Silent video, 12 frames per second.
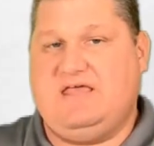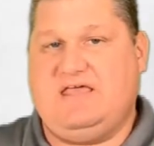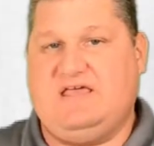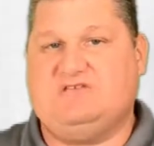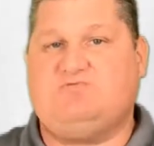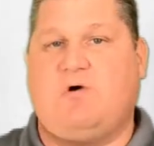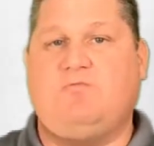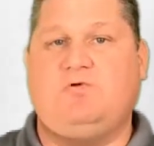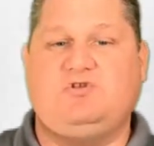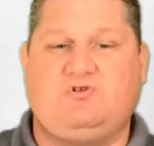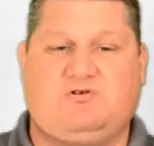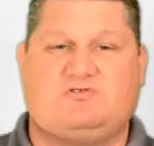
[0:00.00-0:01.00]
is what we're
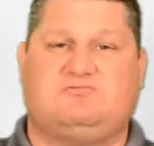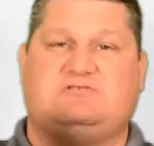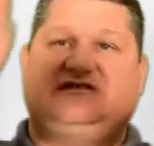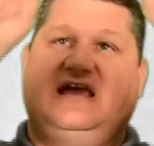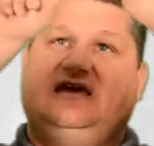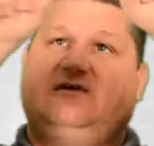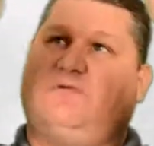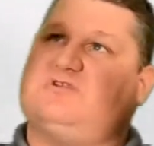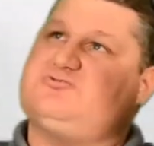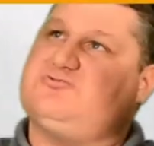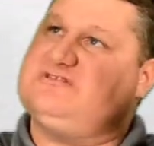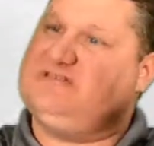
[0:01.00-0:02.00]
doing is we're taking what
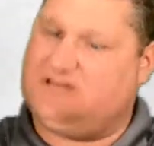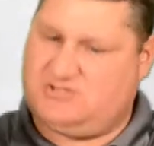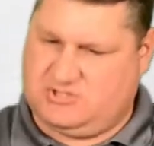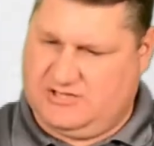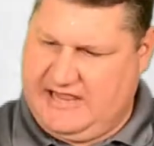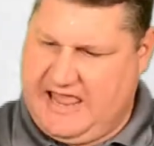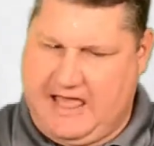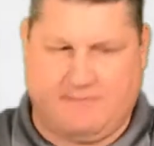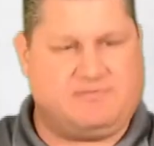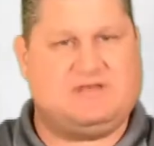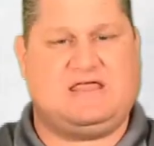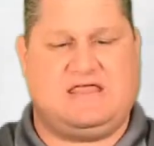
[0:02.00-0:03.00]
traditionally
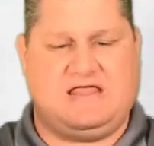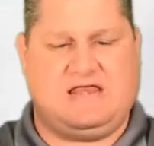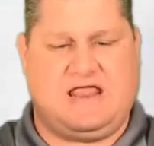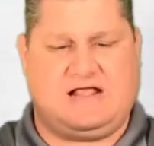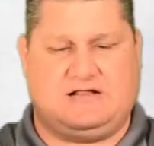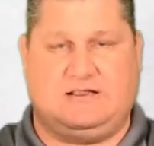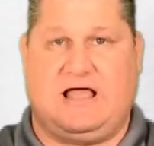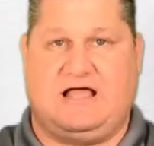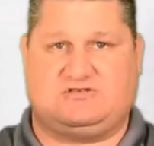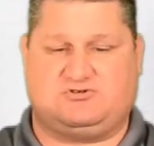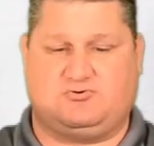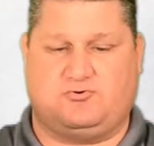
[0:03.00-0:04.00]
happened in a
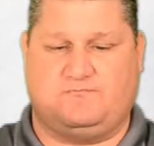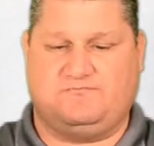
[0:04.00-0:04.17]
classroom.